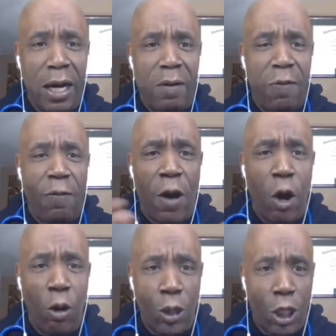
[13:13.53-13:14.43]

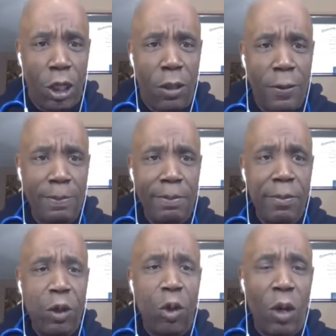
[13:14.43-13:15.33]
folder
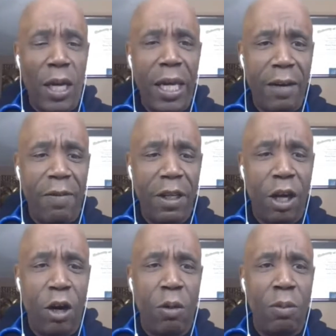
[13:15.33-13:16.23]
or
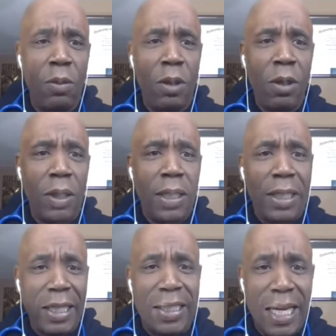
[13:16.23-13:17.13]
envelope,
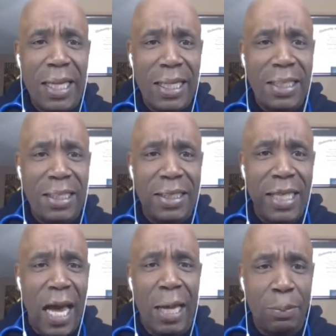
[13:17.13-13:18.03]
get that list
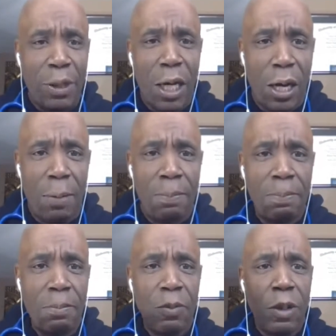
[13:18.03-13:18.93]
typed up,
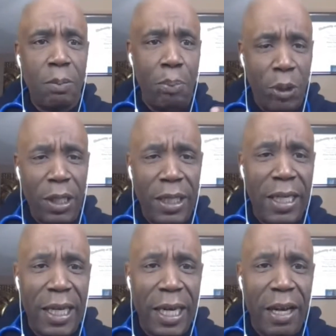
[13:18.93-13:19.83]
put it
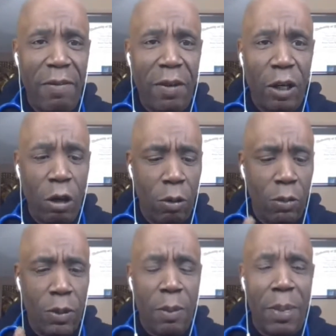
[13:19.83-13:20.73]
in the
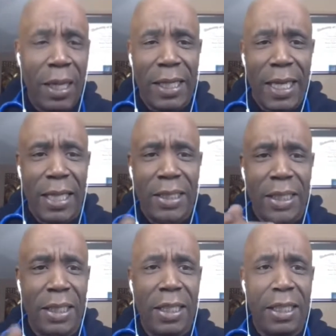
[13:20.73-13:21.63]
envelope, the
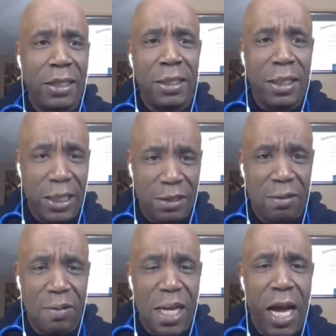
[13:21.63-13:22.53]
medication list, list
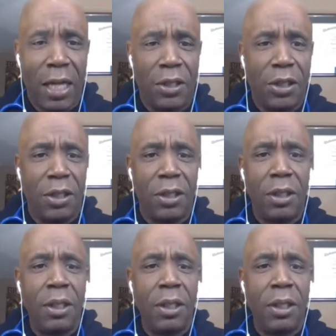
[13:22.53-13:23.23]
of doctors,